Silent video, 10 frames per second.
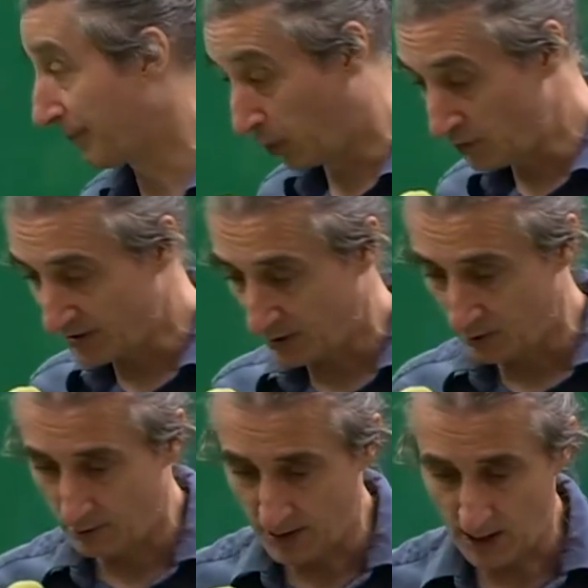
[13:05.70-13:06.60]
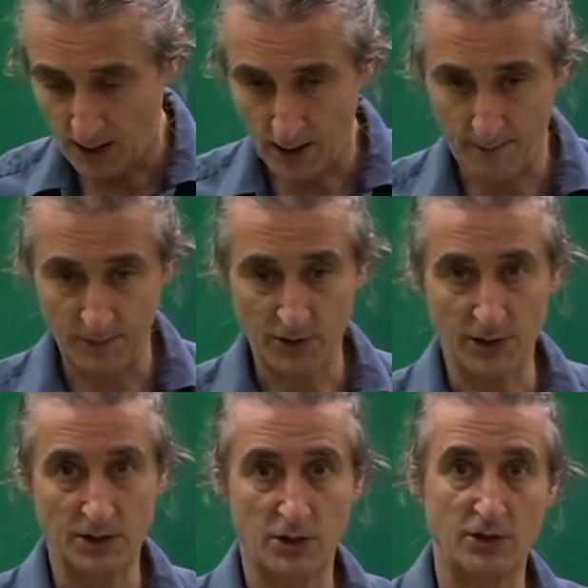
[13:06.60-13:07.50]
Also, you
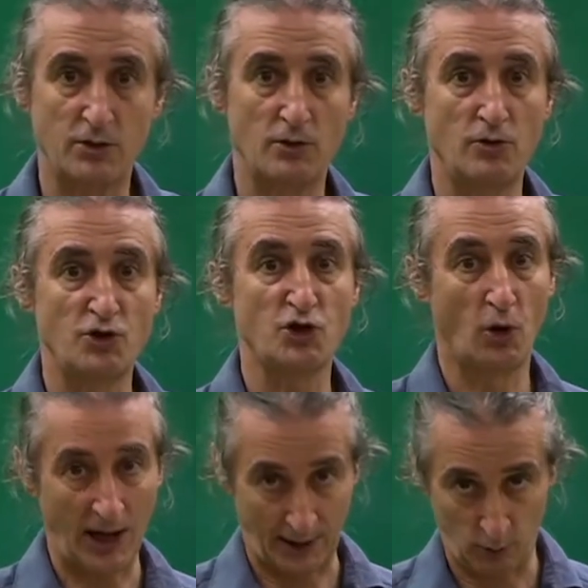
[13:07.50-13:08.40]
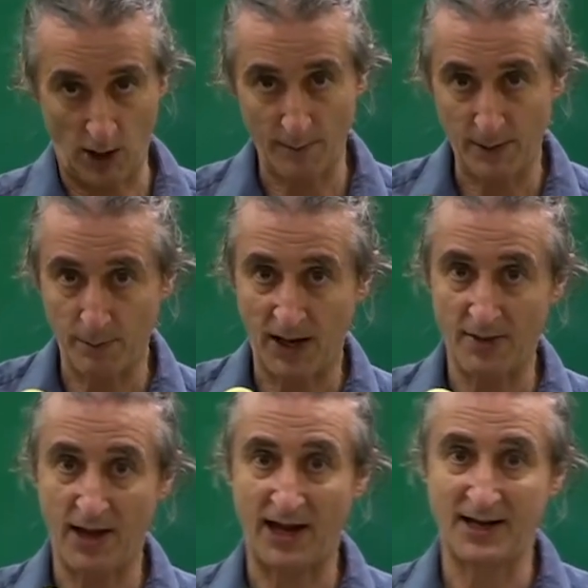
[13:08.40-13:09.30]
need to use shorthand. What I mean by
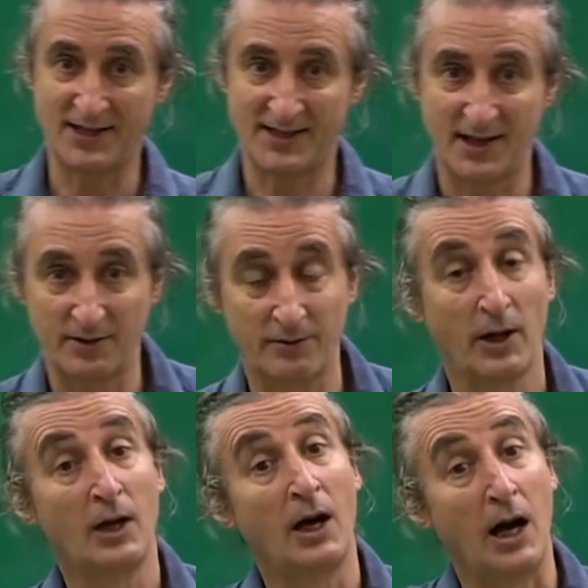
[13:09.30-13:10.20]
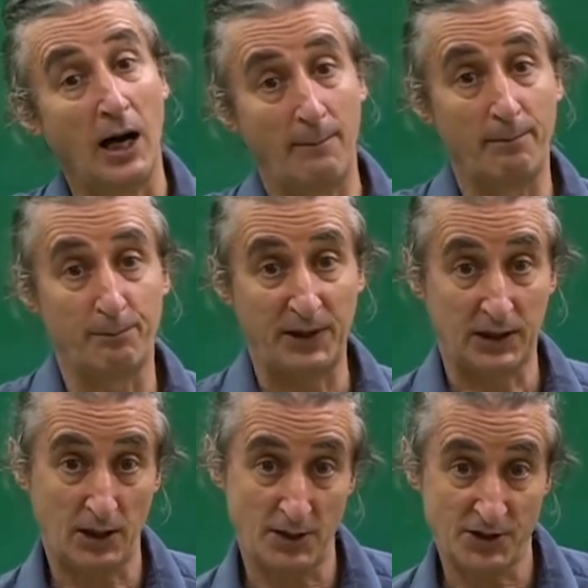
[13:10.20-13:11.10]
that, instead of,
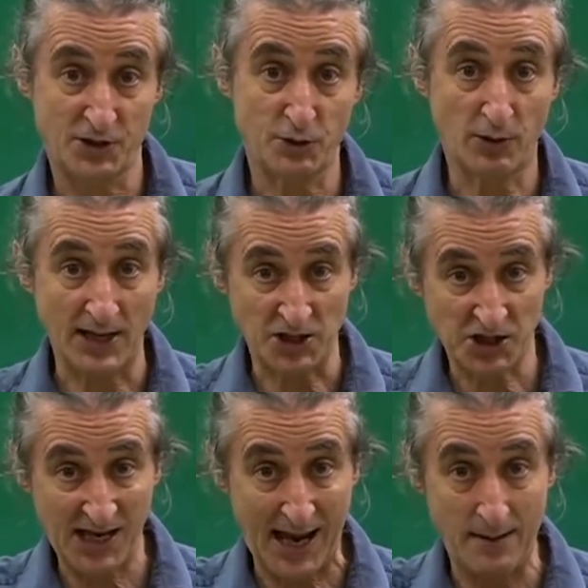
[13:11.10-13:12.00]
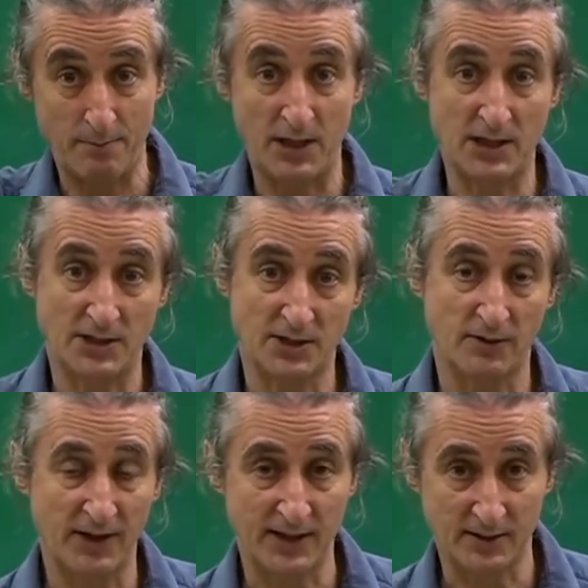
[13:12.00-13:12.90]
because you get 10 minutes at
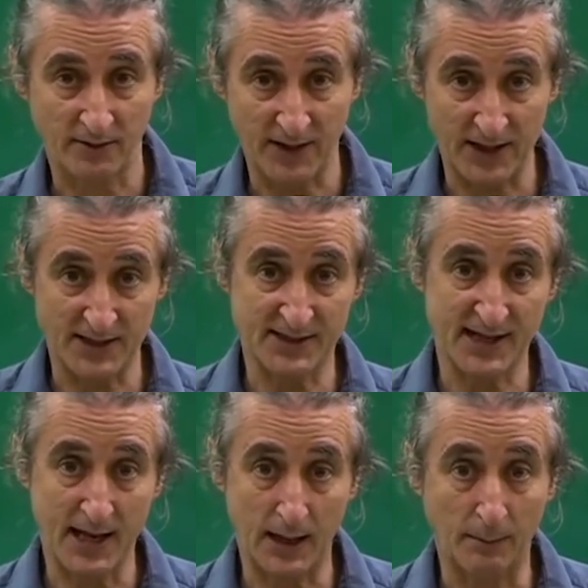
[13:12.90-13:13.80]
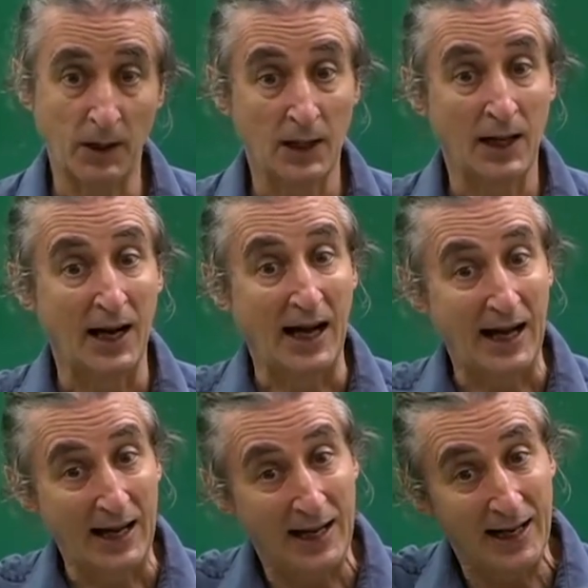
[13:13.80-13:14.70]
the end of the exam,
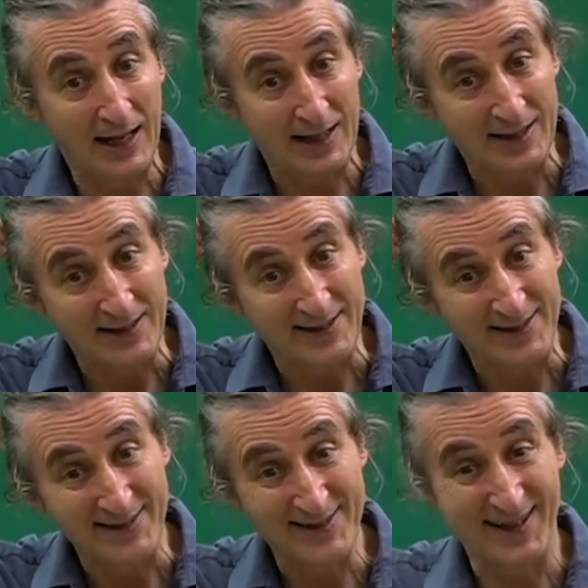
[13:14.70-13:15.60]
and